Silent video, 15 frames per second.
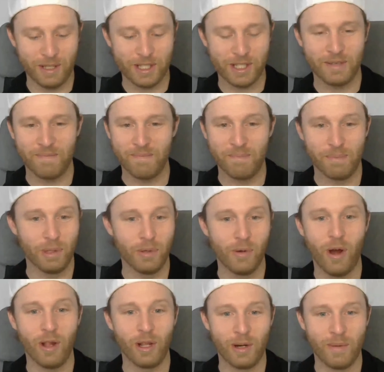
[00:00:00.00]
which
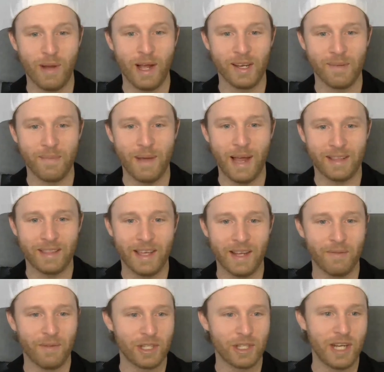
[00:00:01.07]
blew all our minds back
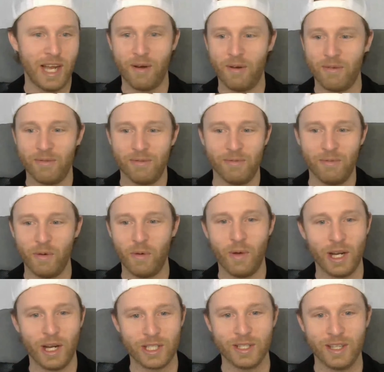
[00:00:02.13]
then, which now we'll
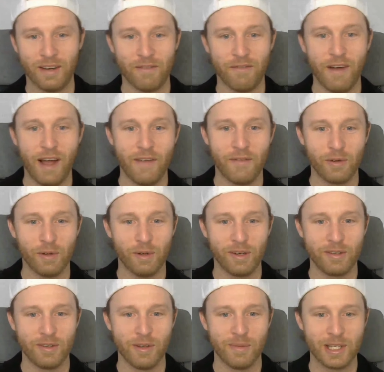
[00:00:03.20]
watch like
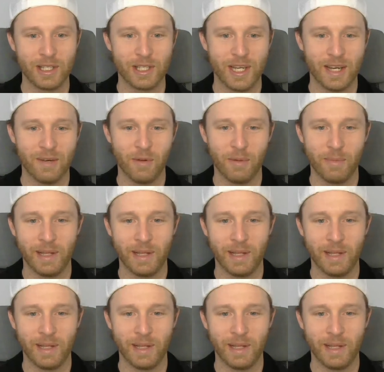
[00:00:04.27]
5-year-olds do the Michigan.